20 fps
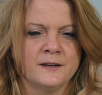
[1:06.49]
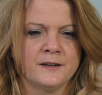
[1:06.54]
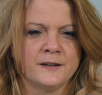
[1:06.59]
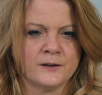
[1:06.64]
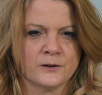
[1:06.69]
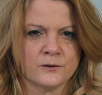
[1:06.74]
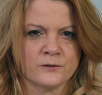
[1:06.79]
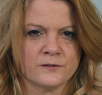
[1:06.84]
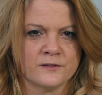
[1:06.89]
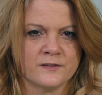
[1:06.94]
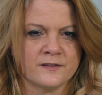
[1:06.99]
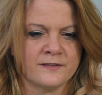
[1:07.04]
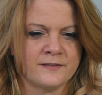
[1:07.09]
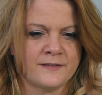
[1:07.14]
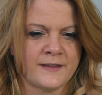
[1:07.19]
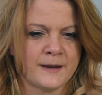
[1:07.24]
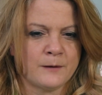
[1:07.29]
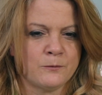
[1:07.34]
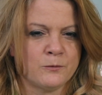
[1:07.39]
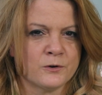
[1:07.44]

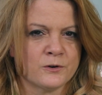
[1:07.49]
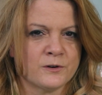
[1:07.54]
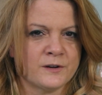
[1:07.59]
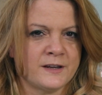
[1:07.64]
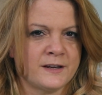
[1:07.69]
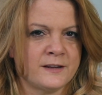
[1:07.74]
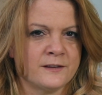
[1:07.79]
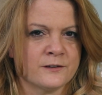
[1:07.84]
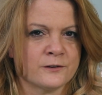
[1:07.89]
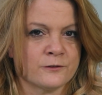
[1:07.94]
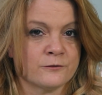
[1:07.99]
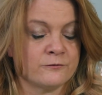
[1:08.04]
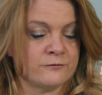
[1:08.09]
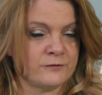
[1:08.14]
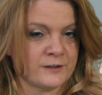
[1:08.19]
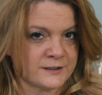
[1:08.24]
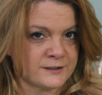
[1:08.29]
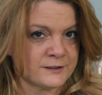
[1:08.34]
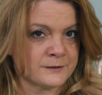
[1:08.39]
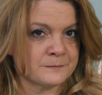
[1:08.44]
they were either
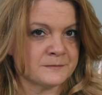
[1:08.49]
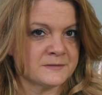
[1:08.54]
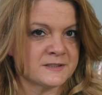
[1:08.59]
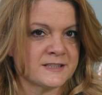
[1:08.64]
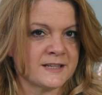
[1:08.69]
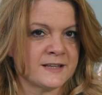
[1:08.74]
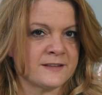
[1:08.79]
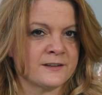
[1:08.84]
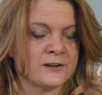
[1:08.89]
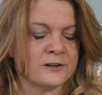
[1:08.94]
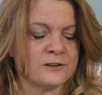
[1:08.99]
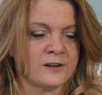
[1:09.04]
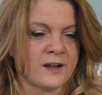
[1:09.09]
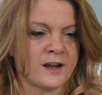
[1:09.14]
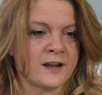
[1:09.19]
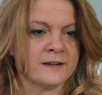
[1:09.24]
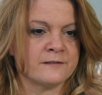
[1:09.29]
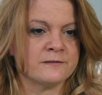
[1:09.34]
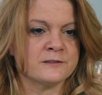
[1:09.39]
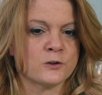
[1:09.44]
victims in their
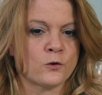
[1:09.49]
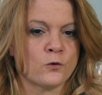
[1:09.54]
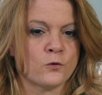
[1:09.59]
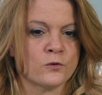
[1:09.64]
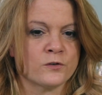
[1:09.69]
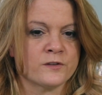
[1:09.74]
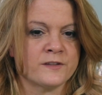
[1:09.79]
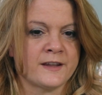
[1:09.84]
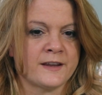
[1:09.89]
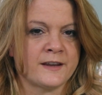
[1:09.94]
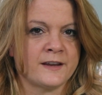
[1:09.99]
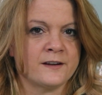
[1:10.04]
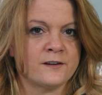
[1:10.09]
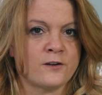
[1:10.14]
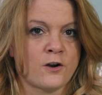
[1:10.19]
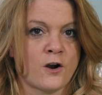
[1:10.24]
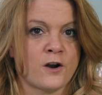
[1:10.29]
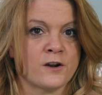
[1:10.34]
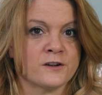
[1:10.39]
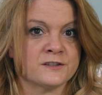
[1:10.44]
lives or they
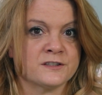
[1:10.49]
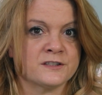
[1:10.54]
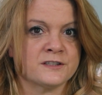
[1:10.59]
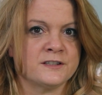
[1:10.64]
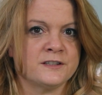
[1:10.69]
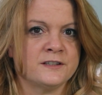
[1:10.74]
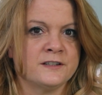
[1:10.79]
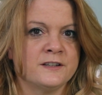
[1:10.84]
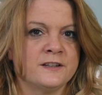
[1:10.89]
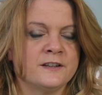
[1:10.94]
caused